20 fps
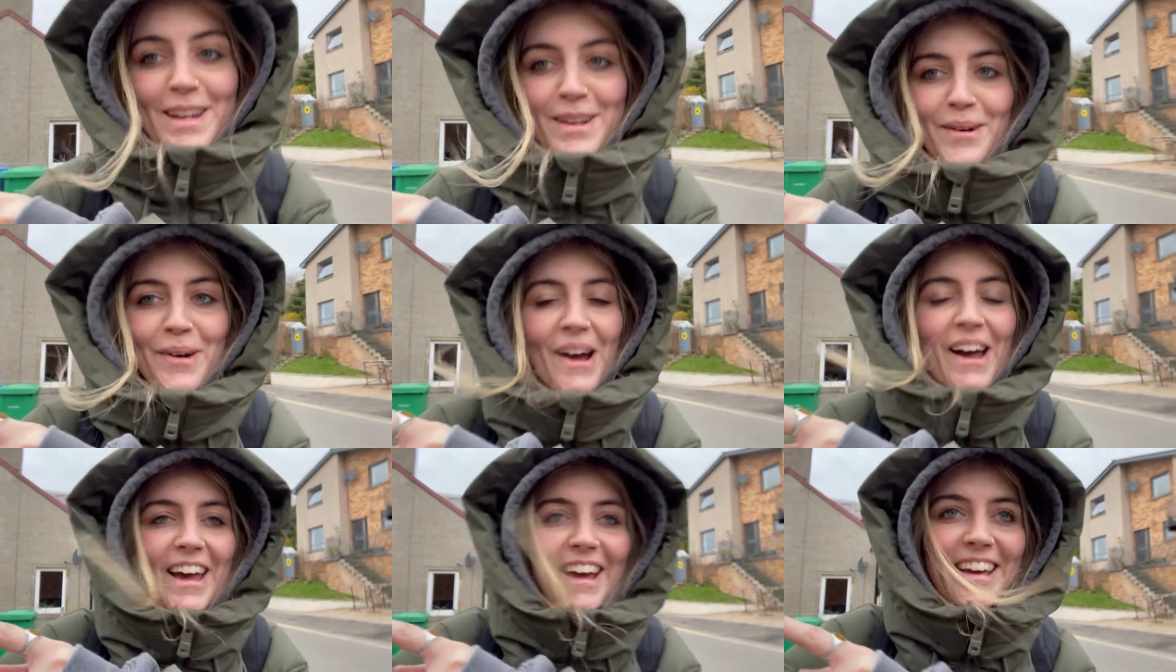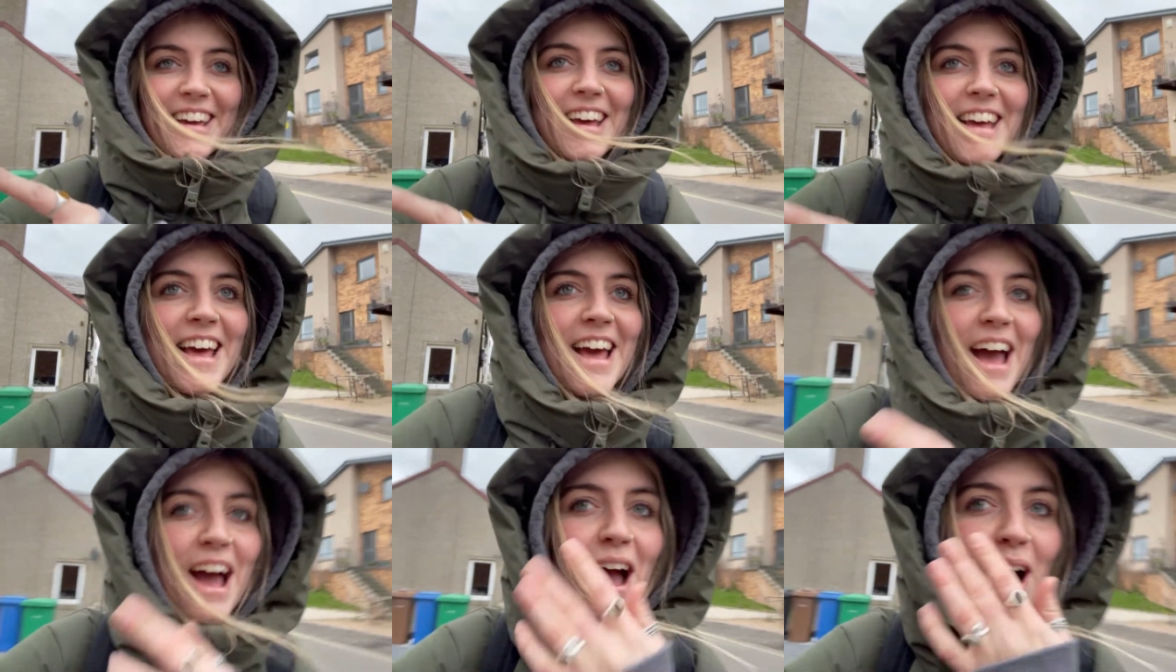anyway
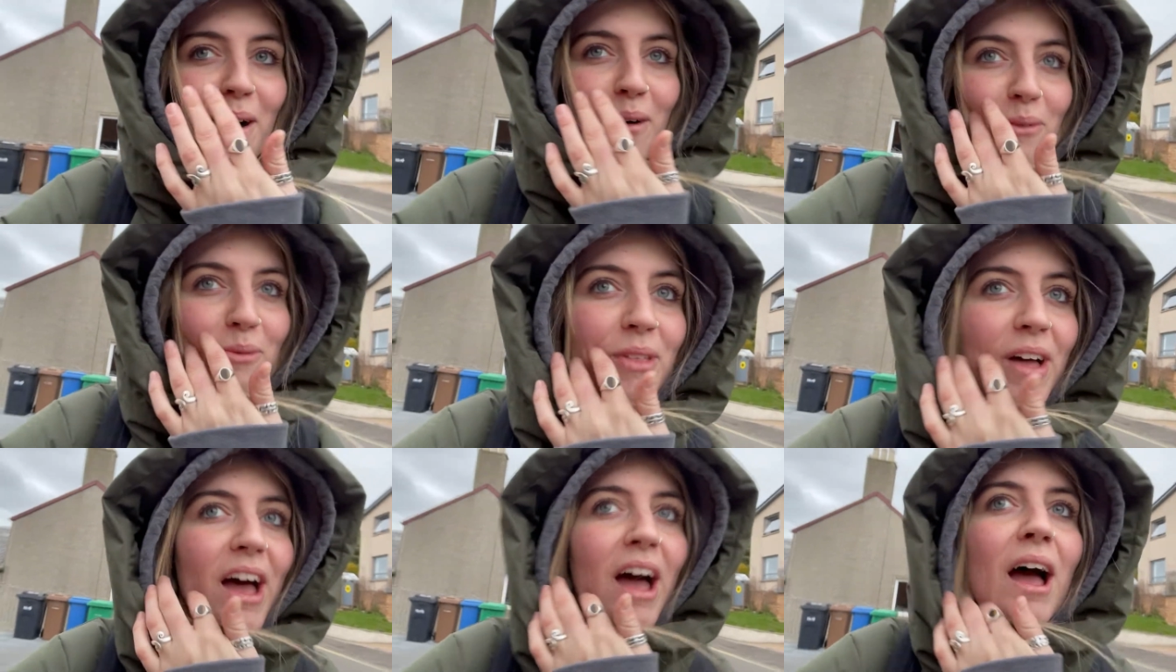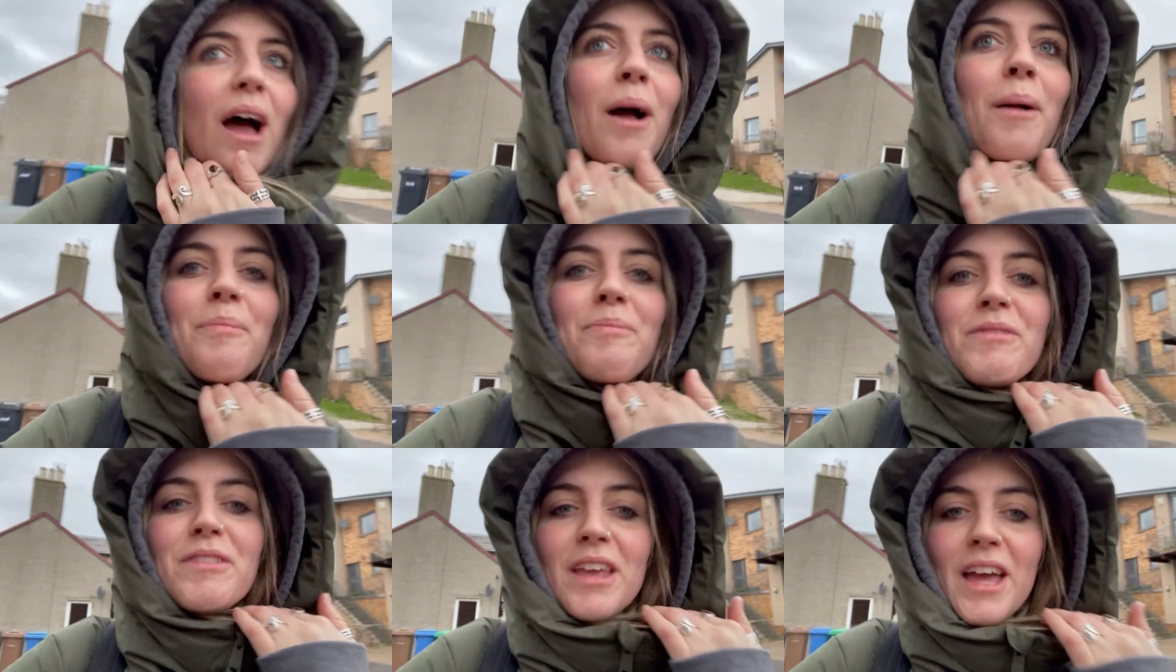out there
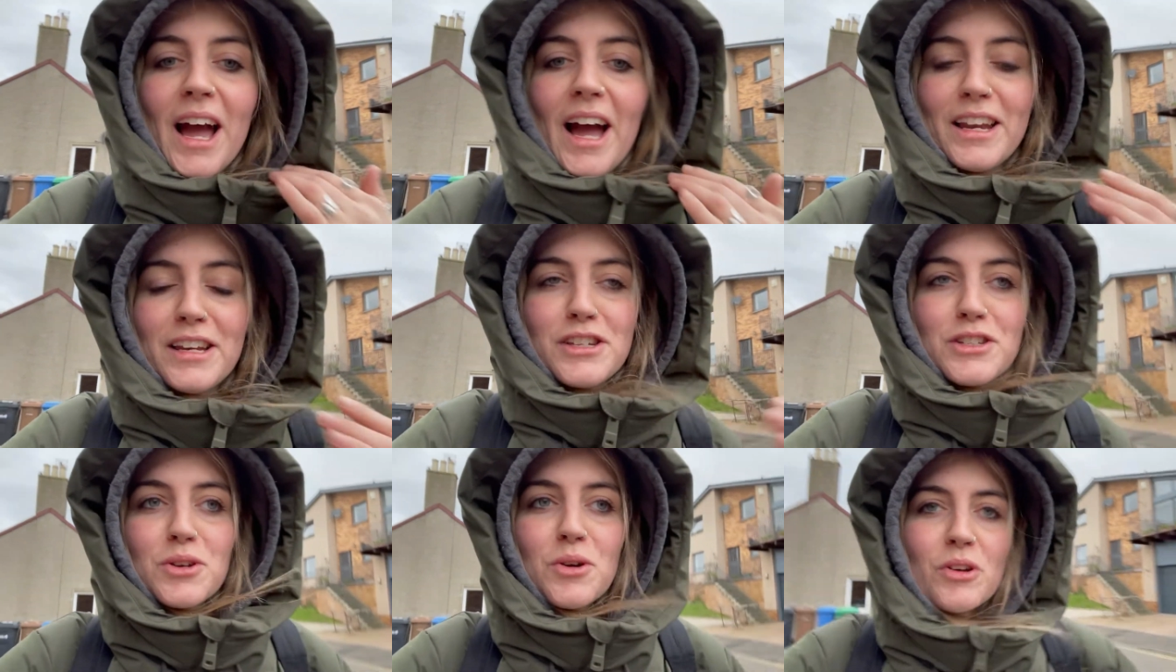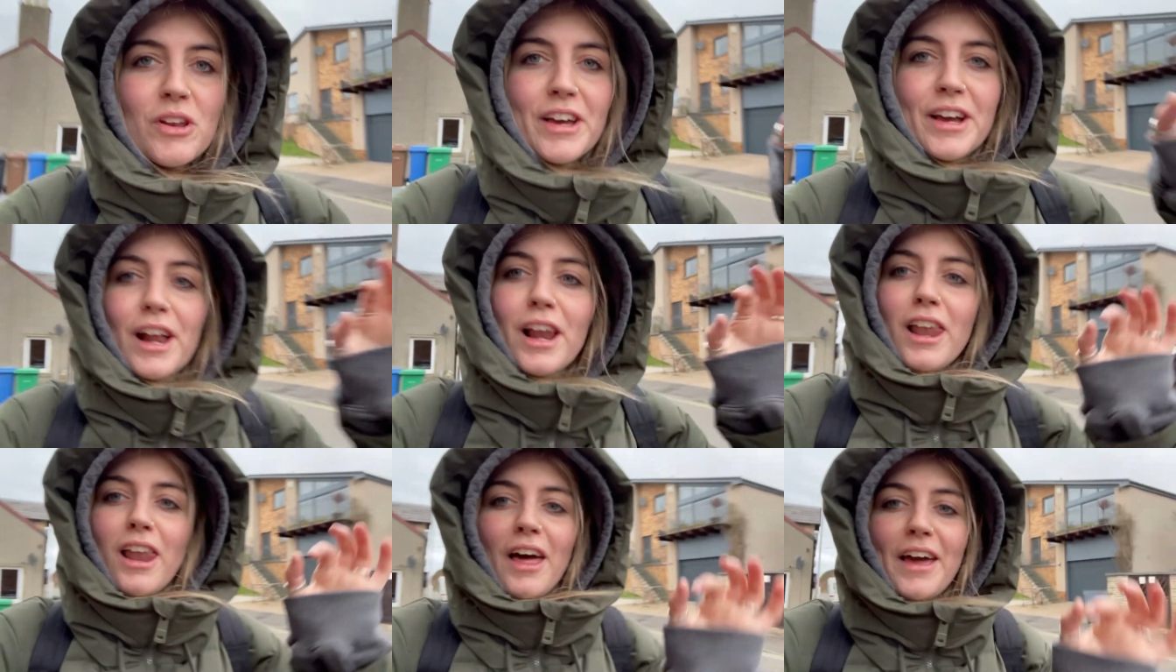and it's got
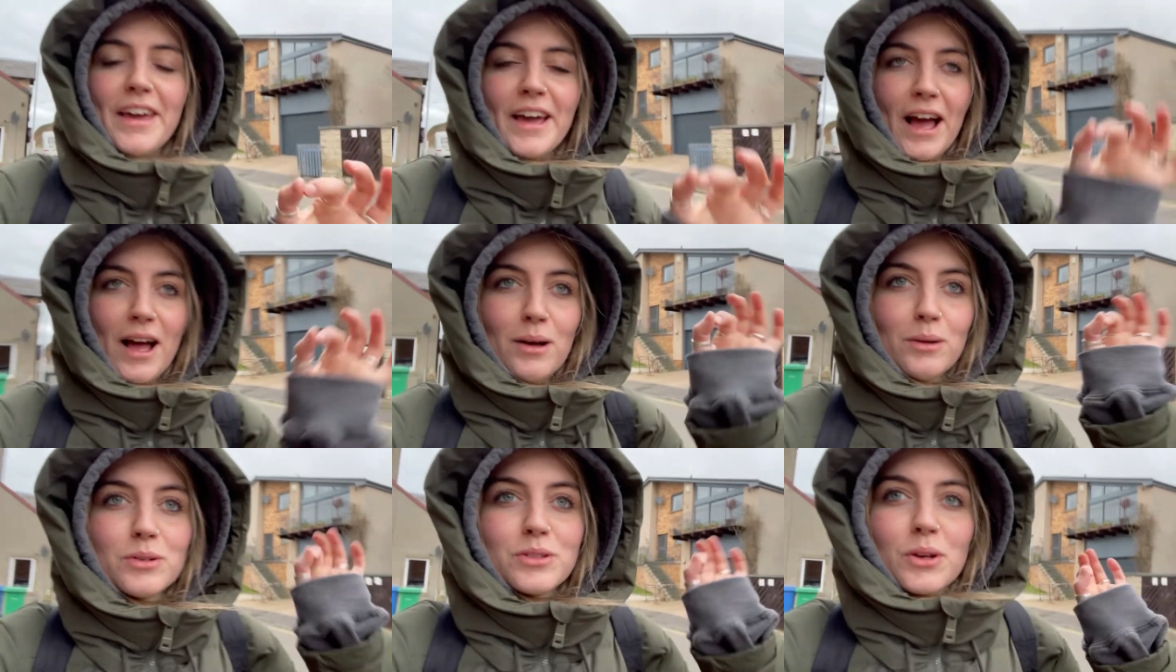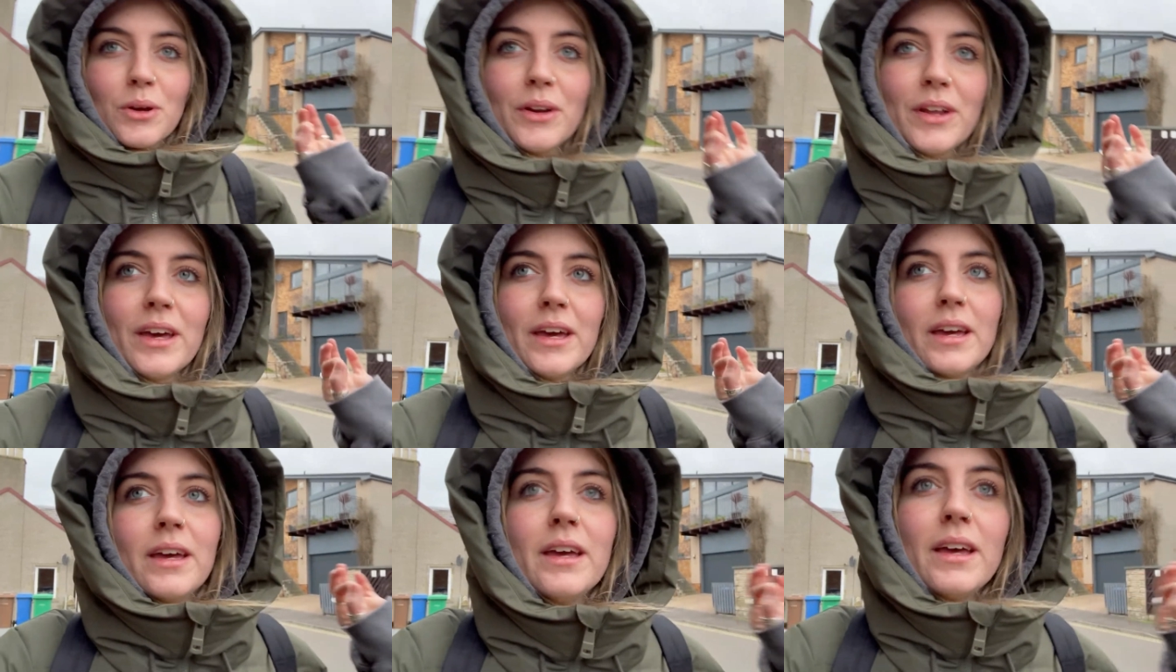like a lighthouse on
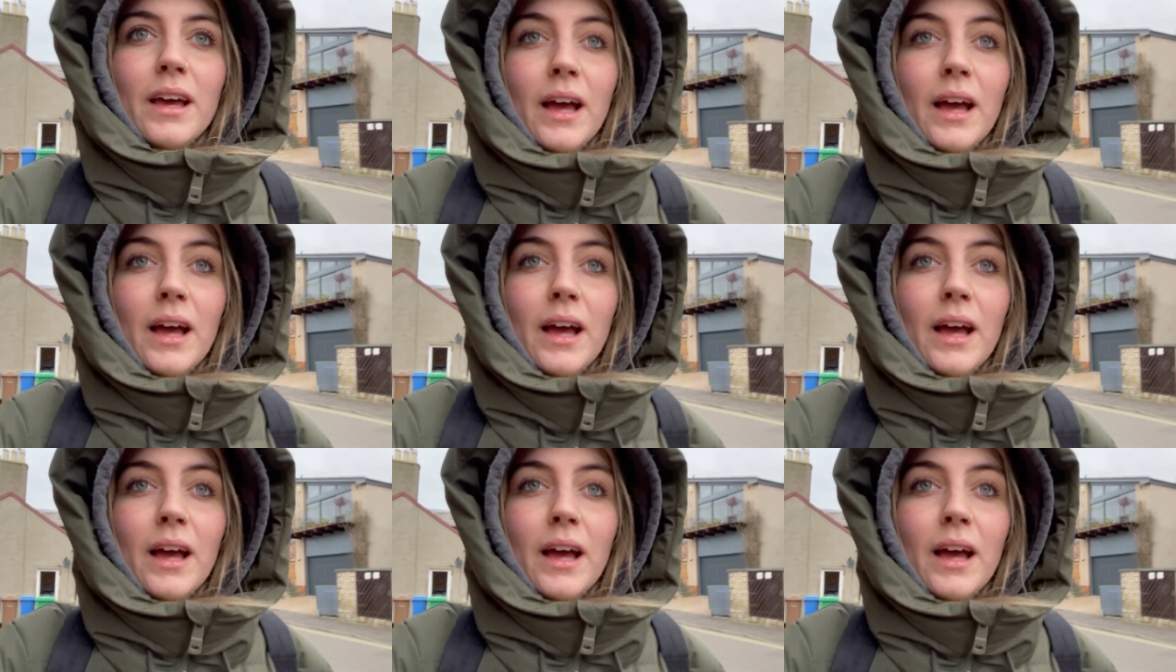it